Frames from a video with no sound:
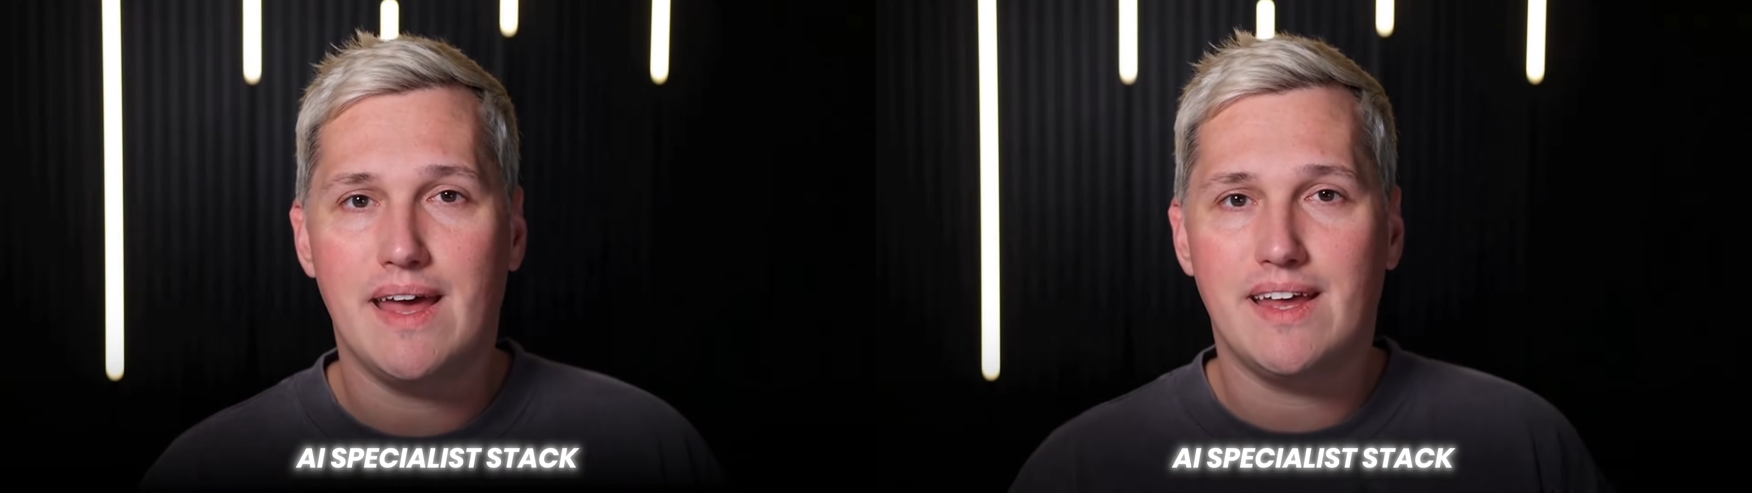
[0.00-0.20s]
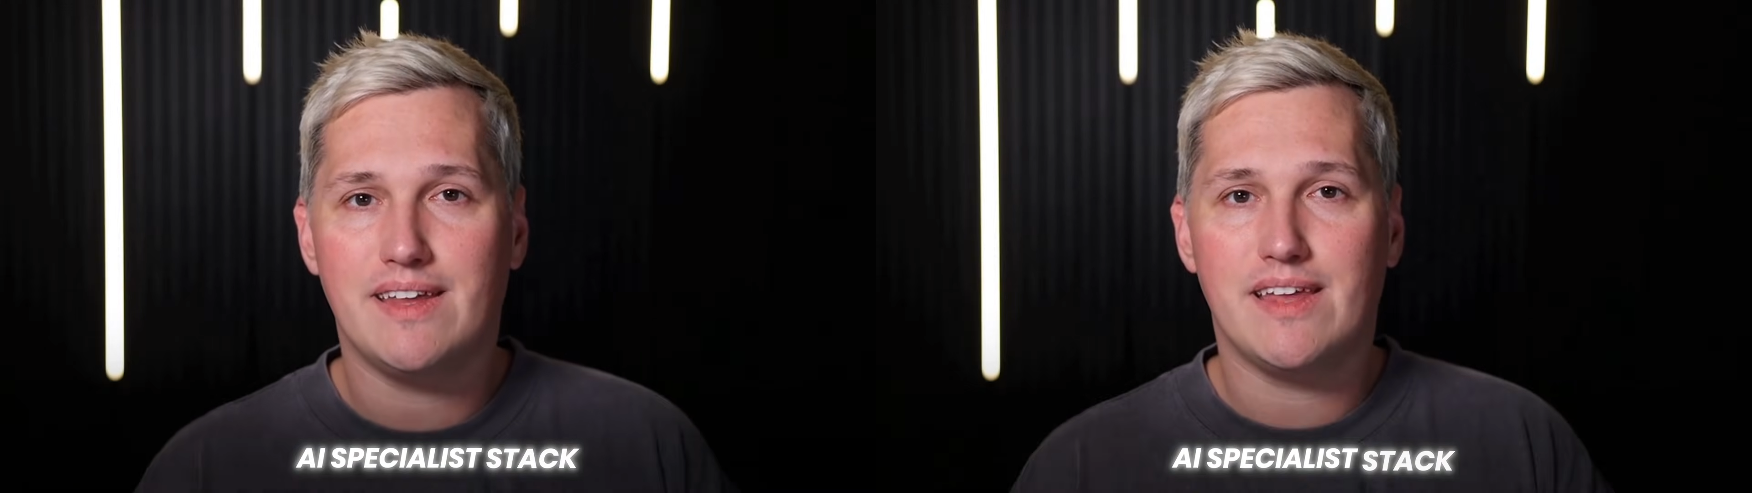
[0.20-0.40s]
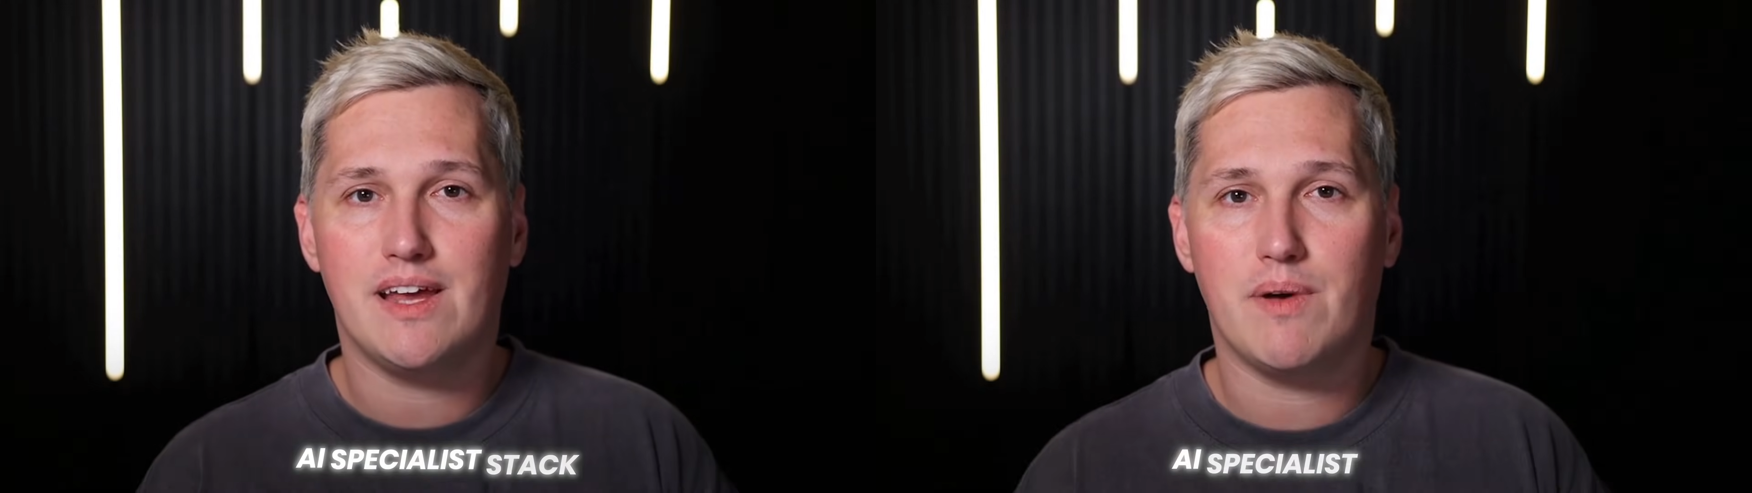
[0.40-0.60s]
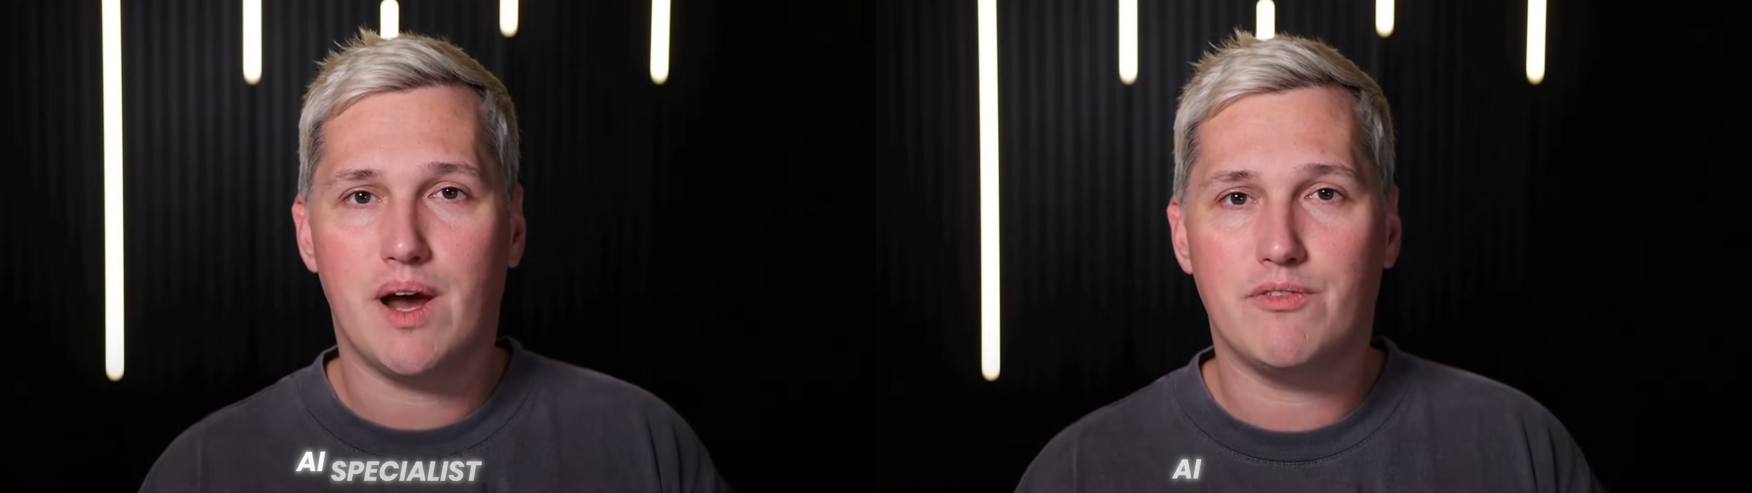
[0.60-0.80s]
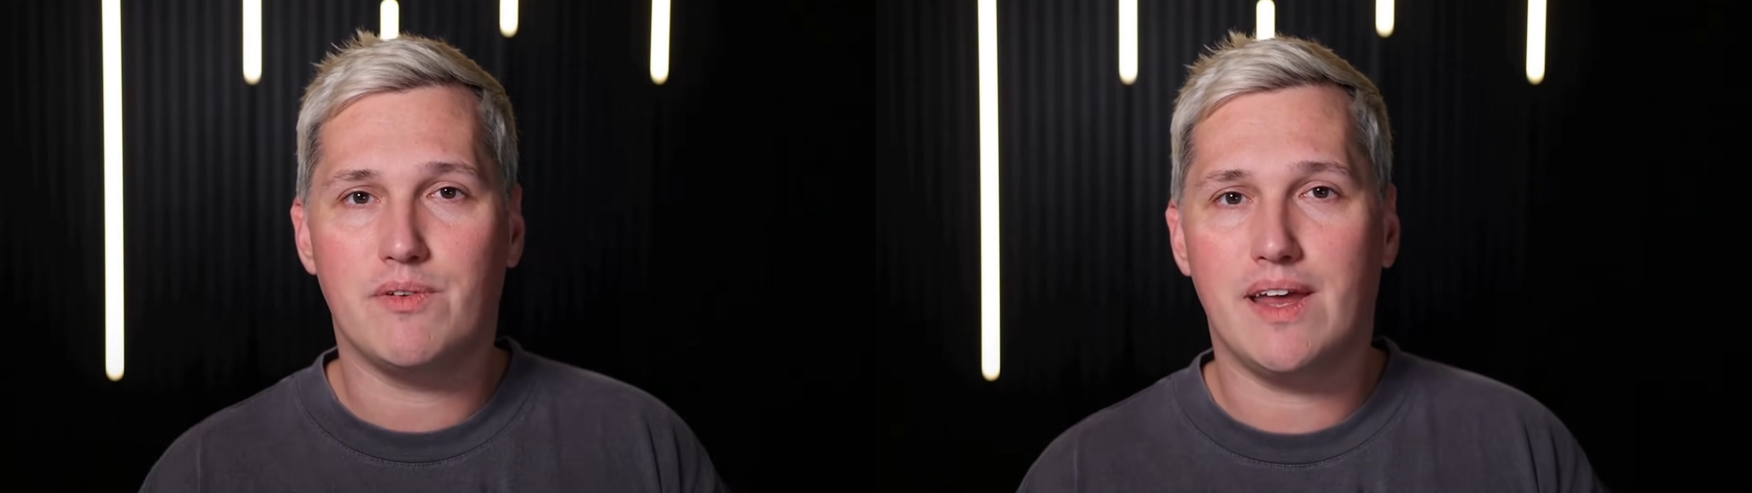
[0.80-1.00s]
Instead of
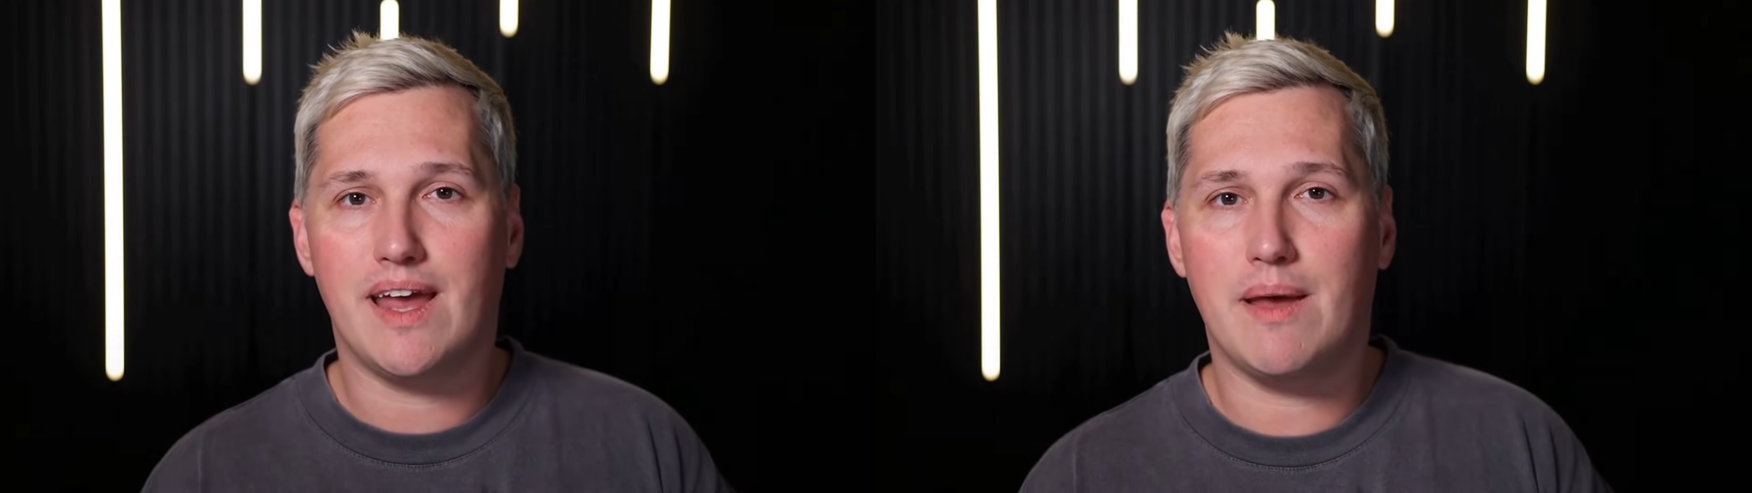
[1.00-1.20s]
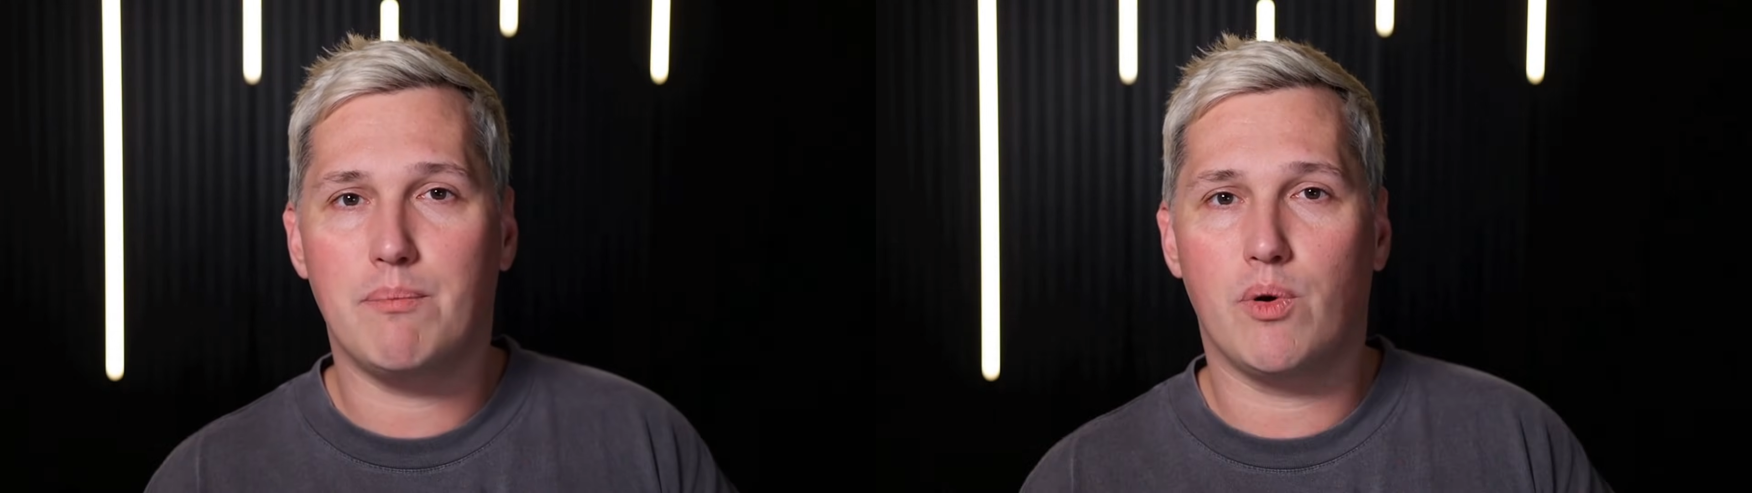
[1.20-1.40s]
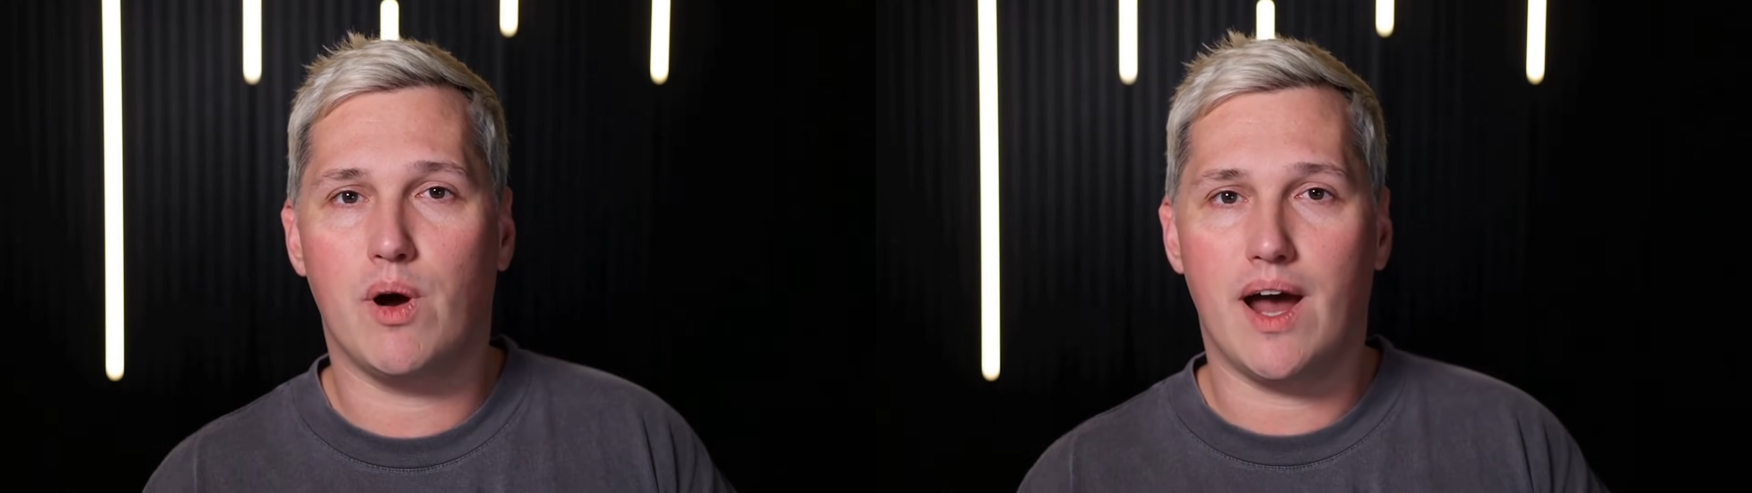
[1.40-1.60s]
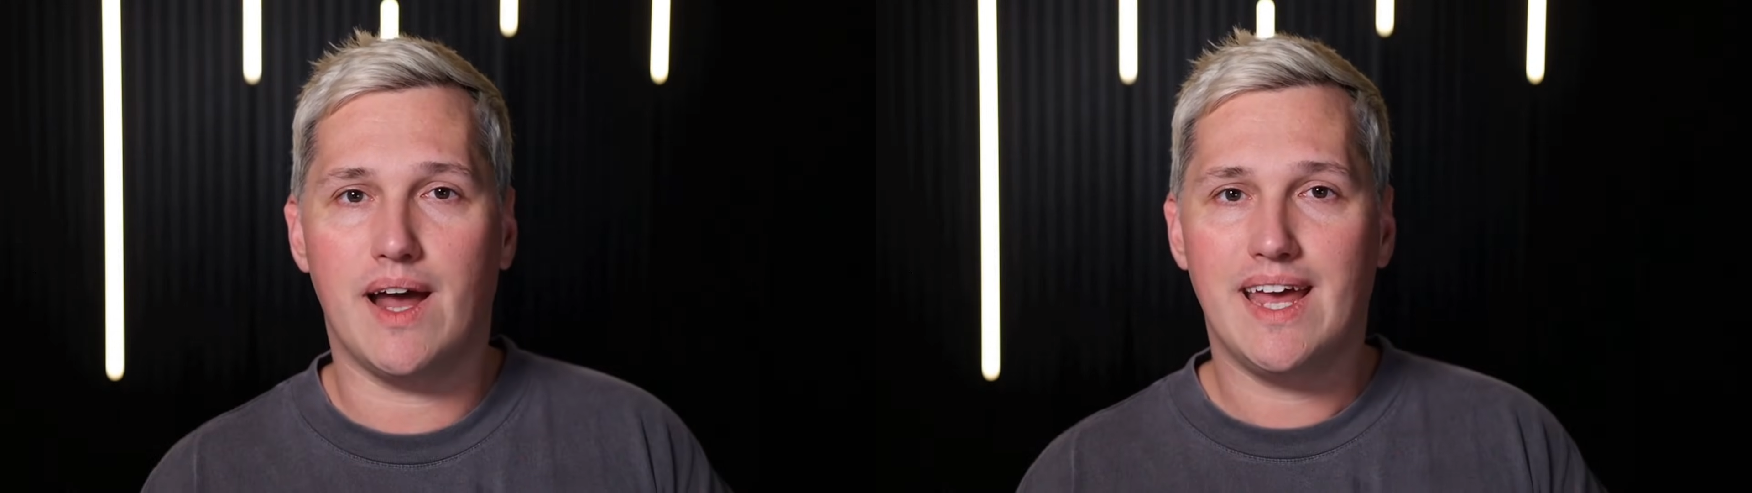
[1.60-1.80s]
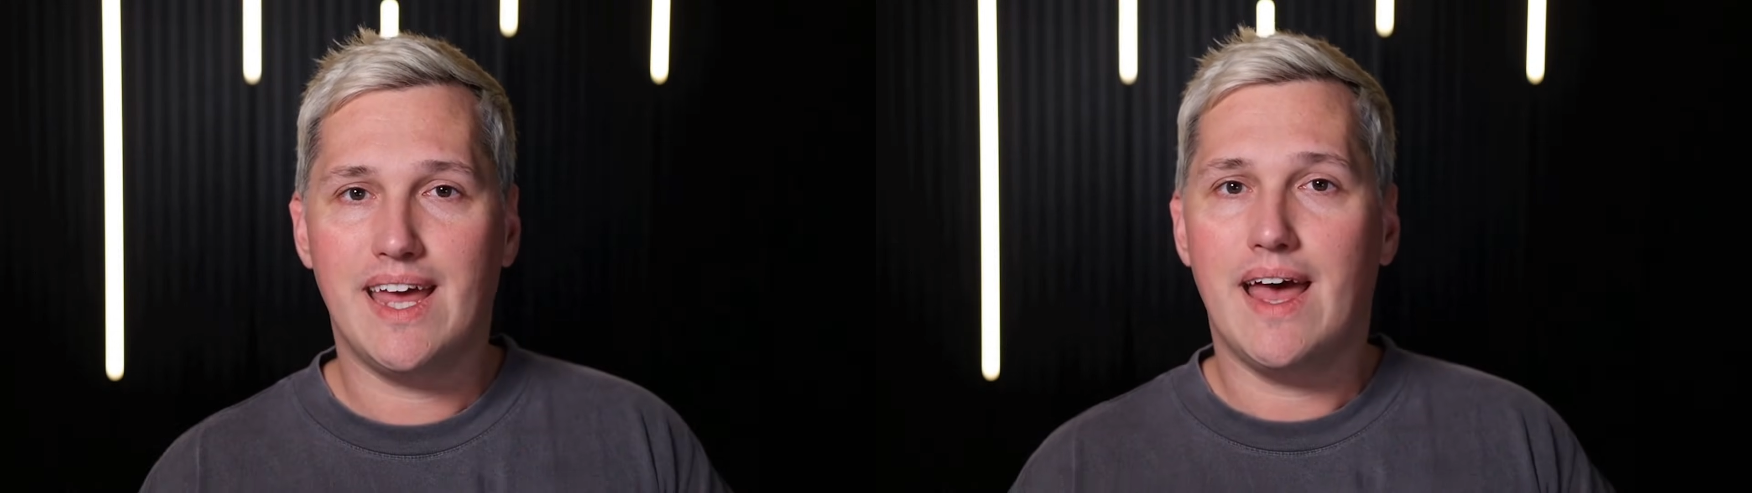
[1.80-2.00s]
offering a
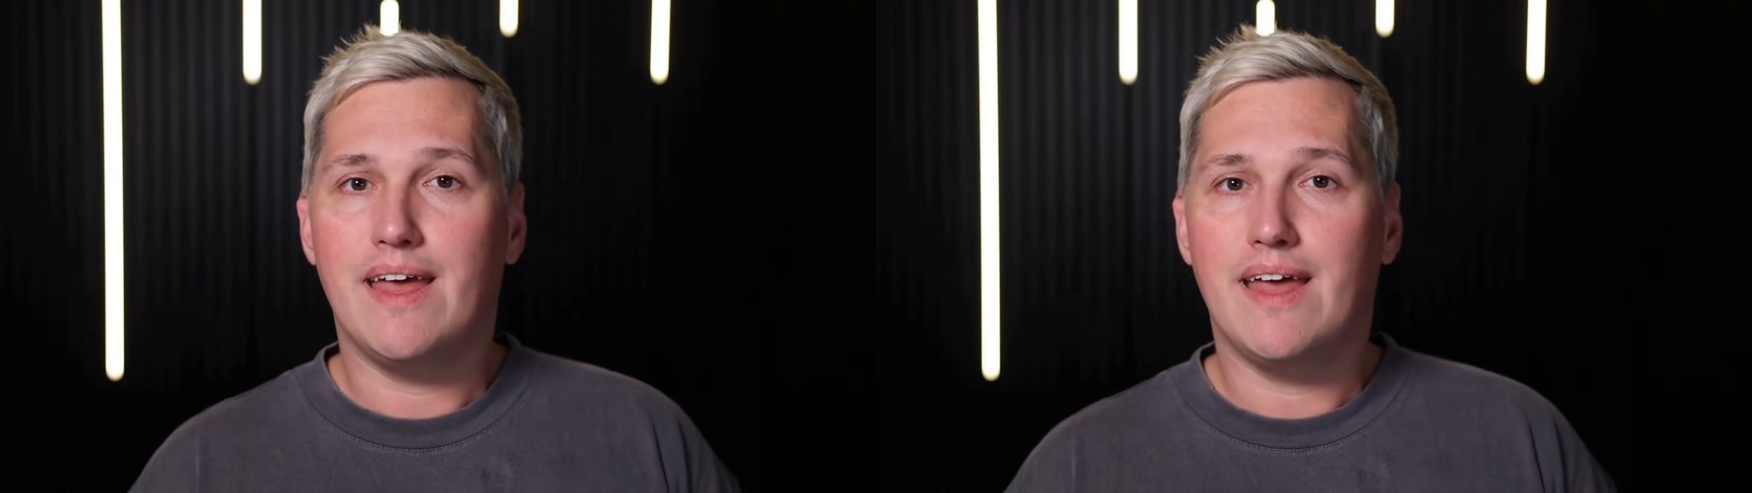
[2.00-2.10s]
broad AI